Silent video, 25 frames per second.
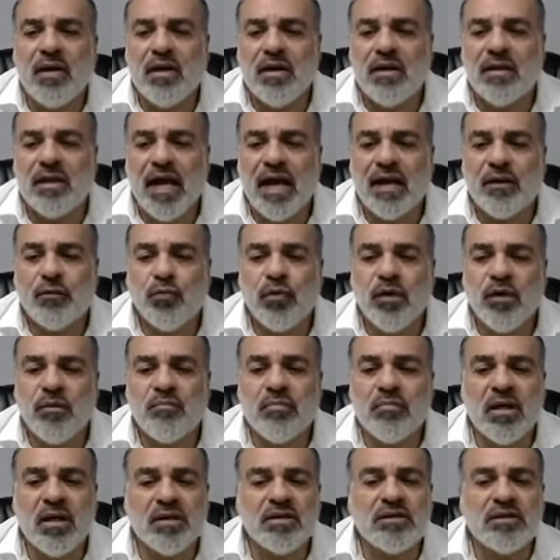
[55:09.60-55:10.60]
that we
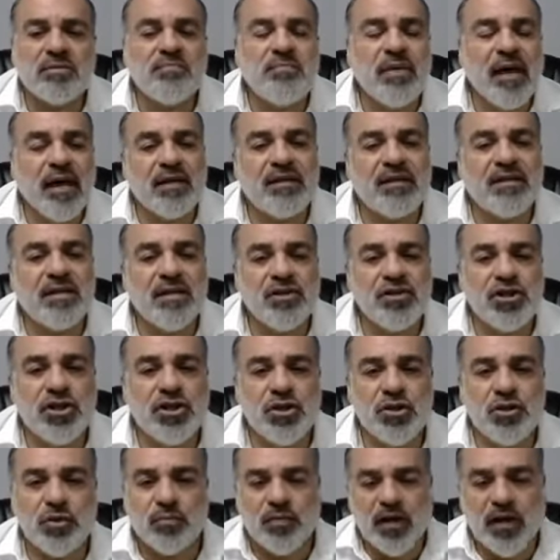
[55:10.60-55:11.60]
must pay attention
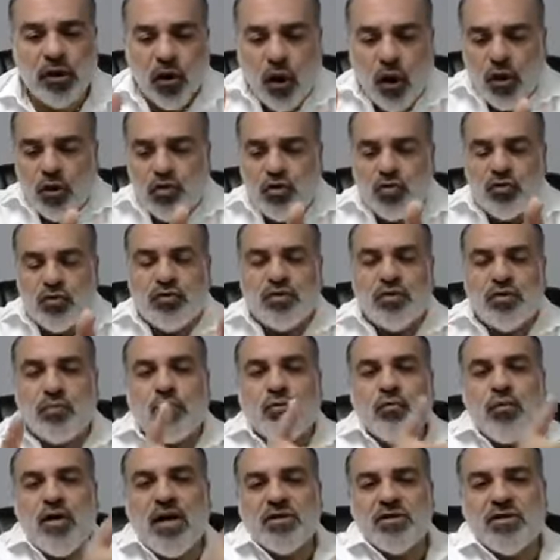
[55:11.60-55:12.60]
to, but also
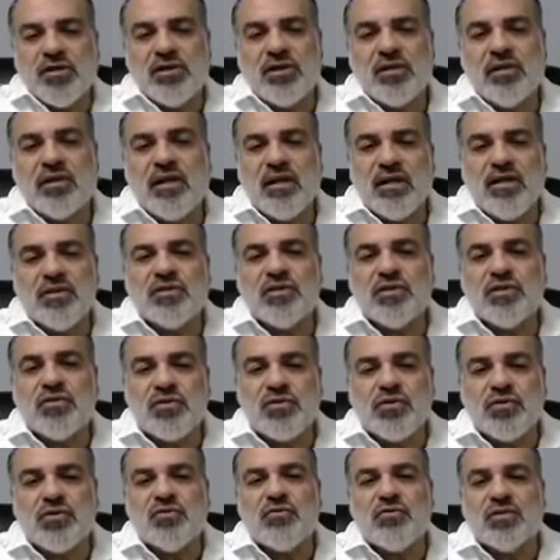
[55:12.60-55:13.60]
depression leads to
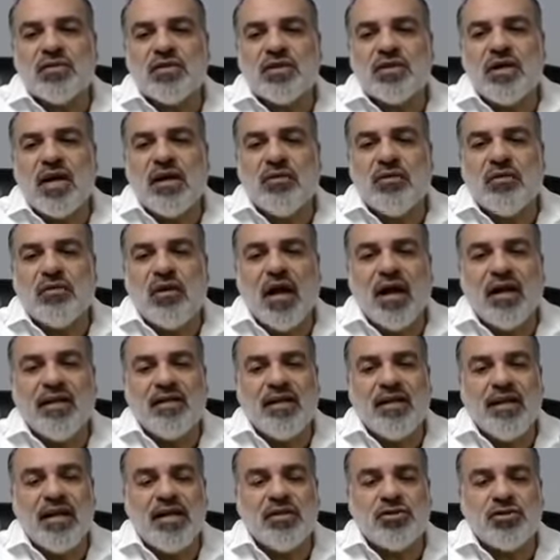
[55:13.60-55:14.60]
suicidal
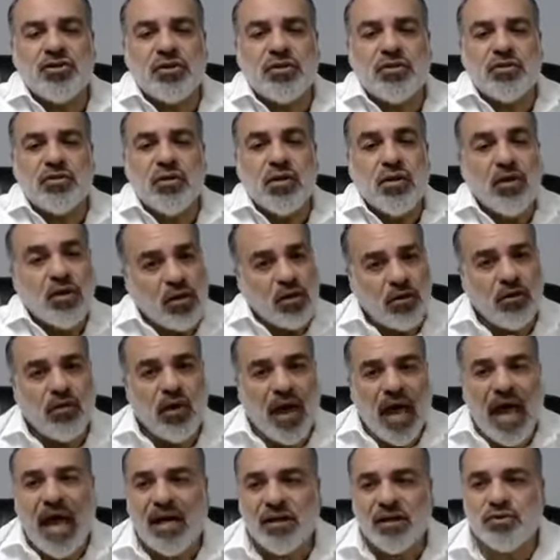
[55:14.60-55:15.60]
ideation or
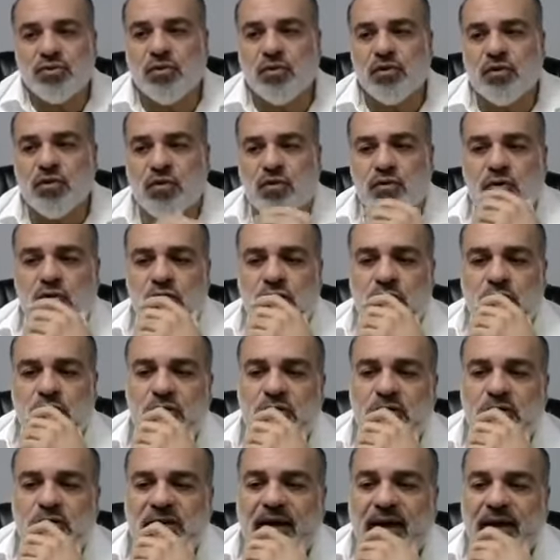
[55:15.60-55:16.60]
actual
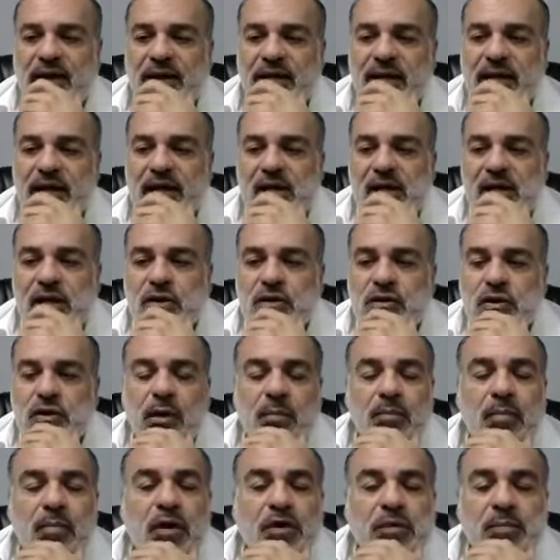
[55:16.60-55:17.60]
suicide. So
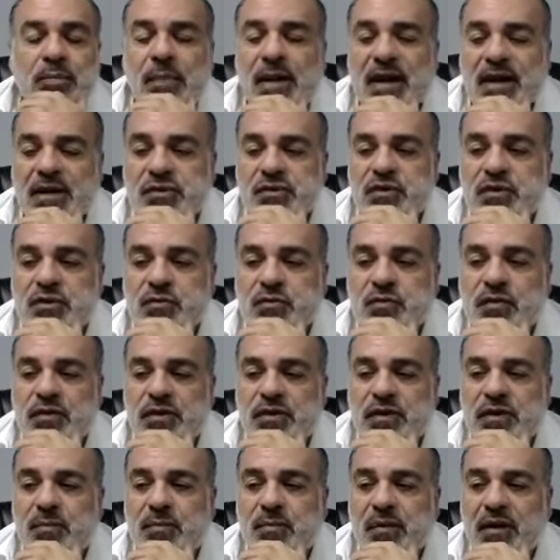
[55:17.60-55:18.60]
among patients with
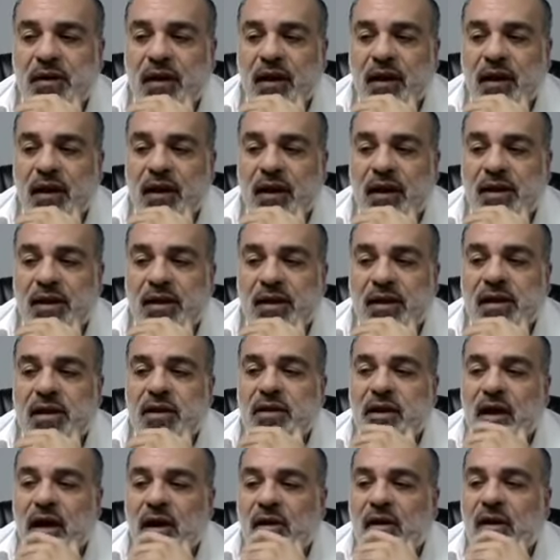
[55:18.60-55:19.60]
TBI,
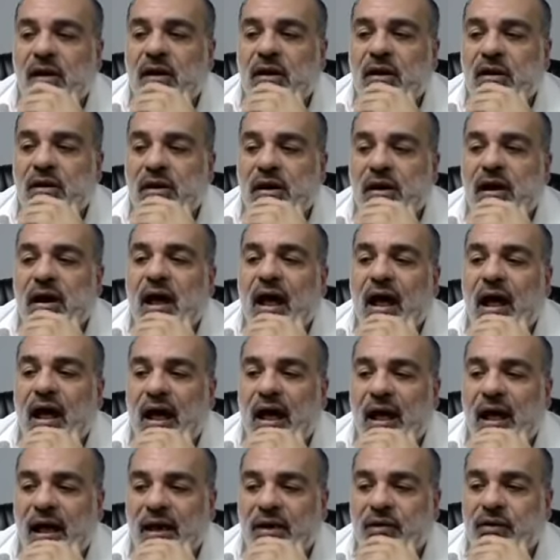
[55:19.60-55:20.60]
they are
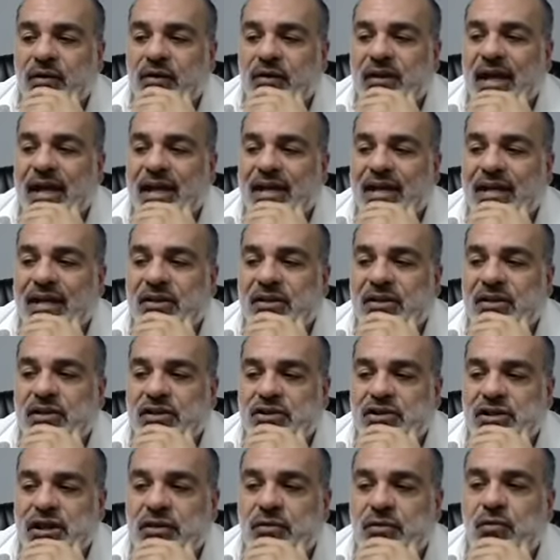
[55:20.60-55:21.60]
higher than in the
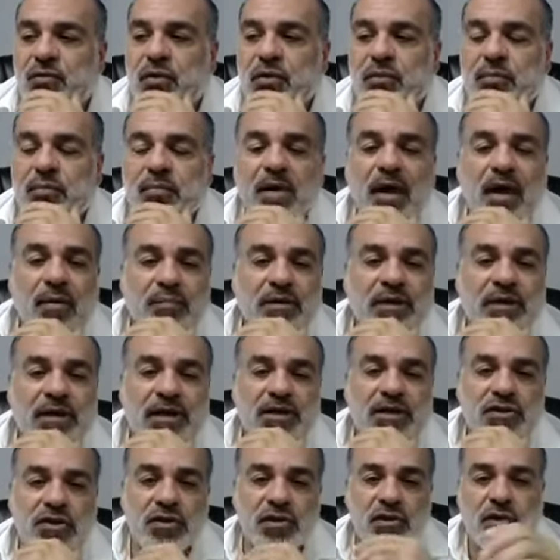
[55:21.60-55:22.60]
general
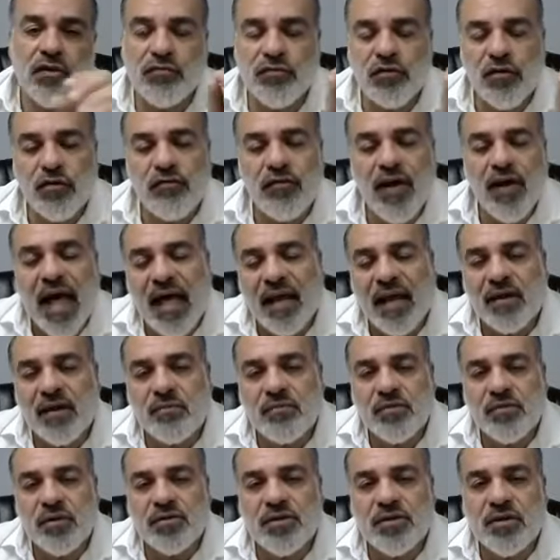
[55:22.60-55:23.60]
population. So if you've had a
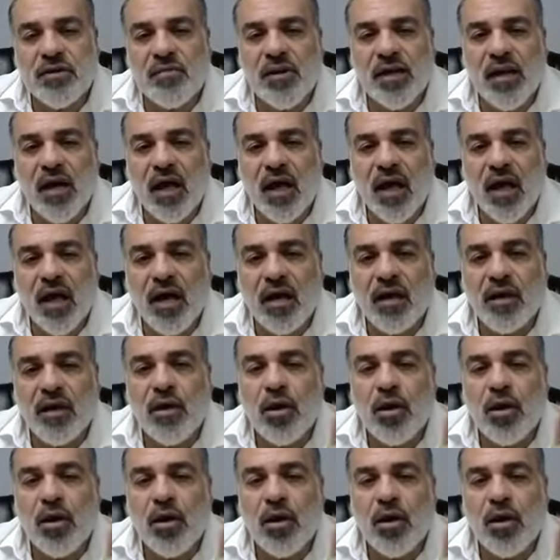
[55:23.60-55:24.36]
TBI,